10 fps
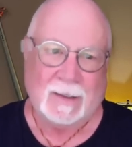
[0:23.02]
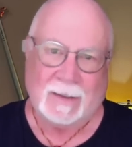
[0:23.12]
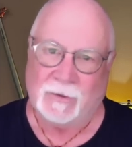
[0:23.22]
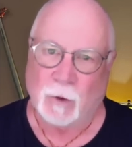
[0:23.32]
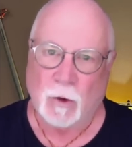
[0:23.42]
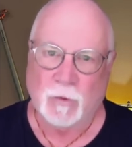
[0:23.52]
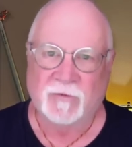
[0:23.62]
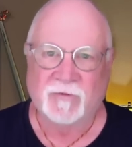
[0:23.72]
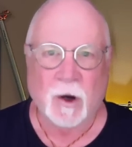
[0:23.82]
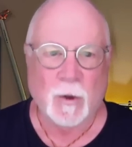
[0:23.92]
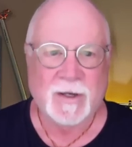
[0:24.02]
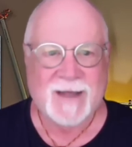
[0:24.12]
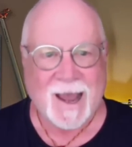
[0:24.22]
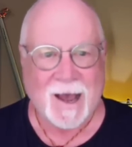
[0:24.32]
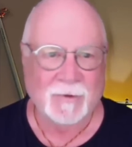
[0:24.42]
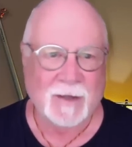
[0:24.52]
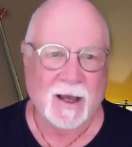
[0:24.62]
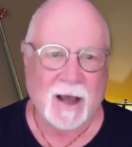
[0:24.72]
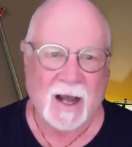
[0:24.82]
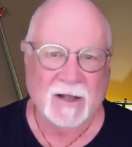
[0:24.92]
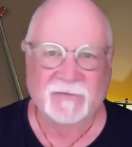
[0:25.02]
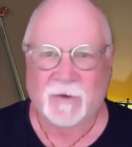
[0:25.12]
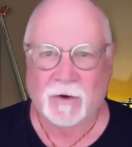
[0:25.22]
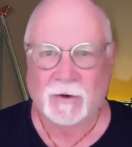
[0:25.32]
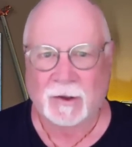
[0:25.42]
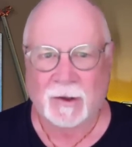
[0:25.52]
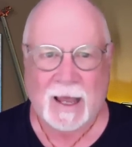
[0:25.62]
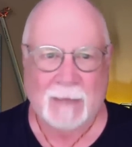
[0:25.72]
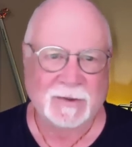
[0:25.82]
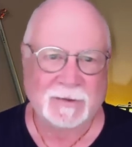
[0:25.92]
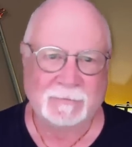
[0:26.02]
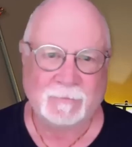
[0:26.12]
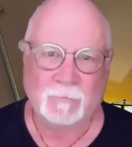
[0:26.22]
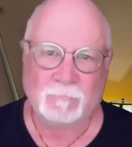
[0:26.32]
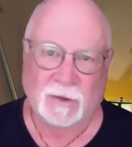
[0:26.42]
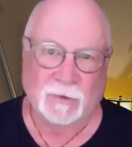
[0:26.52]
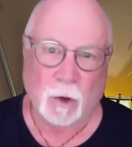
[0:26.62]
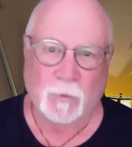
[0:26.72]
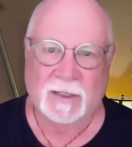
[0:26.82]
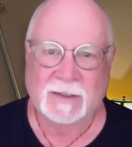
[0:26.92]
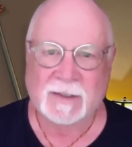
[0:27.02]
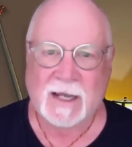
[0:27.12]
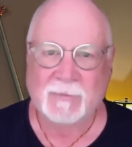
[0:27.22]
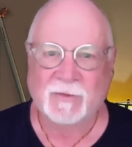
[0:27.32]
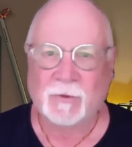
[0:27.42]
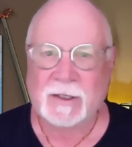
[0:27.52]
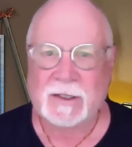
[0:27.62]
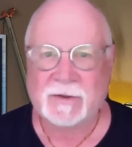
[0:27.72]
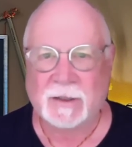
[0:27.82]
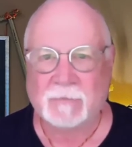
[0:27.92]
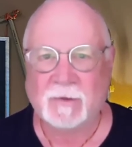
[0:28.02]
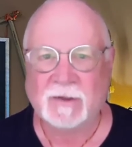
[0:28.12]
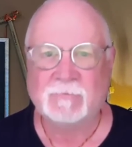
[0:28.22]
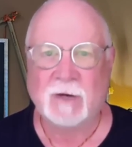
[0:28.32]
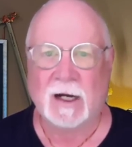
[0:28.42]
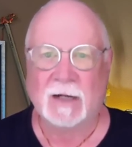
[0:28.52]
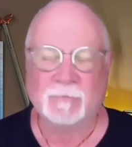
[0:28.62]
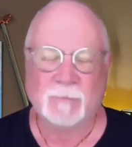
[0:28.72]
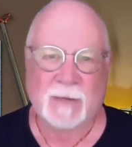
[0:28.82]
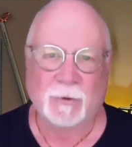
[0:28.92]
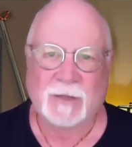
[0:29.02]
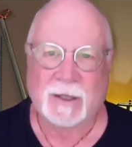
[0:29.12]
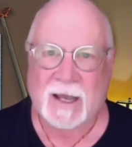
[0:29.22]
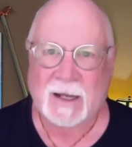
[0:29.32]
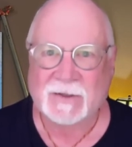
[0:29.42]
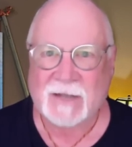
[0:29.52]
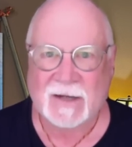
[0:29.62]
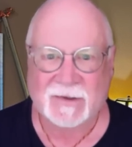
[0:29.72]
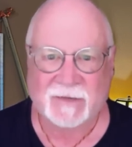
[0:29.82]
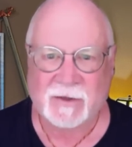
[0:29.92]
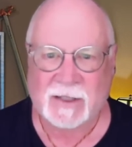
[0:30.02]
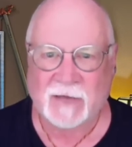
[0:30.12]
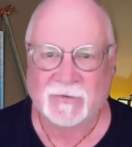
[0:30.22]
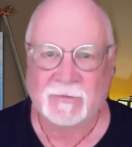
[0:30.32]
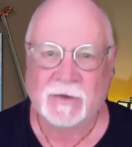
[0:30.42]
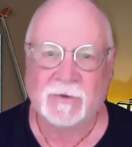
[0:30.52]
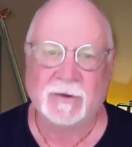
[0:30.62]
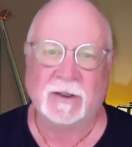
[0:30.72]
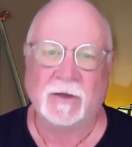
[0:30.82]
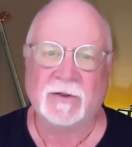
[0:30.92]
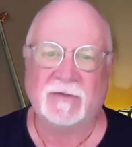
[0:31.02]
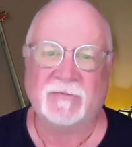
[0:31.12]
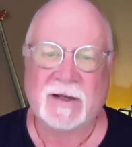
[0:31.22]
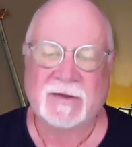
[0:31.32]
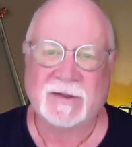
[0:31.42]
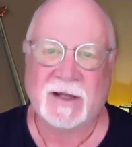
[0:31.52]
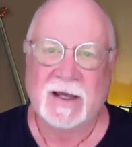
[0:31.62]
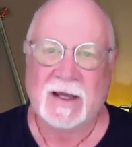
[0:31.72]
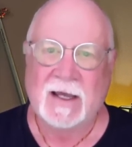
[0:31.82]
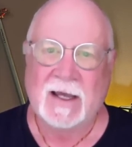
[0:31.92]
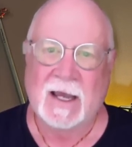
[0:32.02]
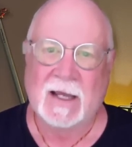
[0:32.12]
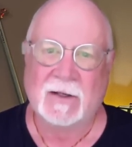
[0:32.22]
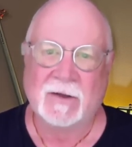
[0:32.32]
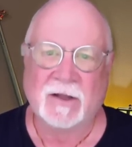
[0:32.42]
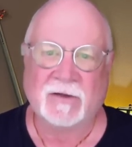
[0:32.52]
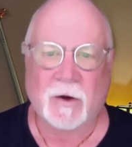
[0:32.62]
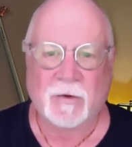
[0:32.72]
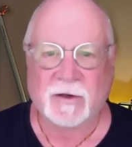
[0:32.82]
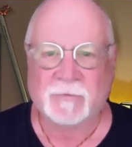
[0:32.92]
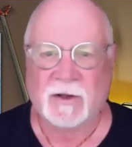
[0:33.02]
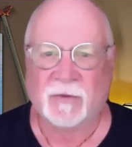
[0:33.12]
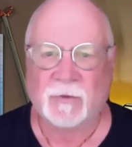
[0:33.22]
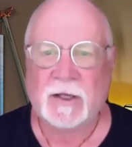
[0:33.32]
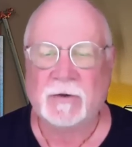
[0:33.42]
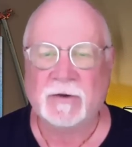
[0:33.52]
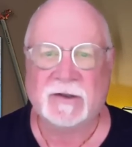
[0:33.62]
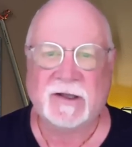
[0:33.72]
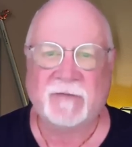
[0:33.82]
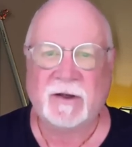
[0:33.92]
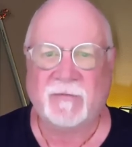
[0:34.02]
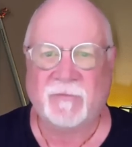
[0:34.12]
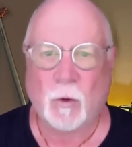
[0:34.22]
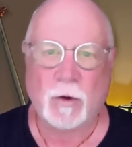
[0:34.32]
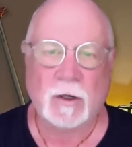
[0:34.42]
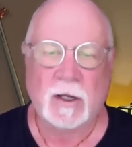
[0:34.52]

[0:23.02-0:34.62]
Drones going down, icefall collapsing, but the ropes got to Camp 3. Some people tagged 7,000 meters on the Lhotse face, and thus far there's been 374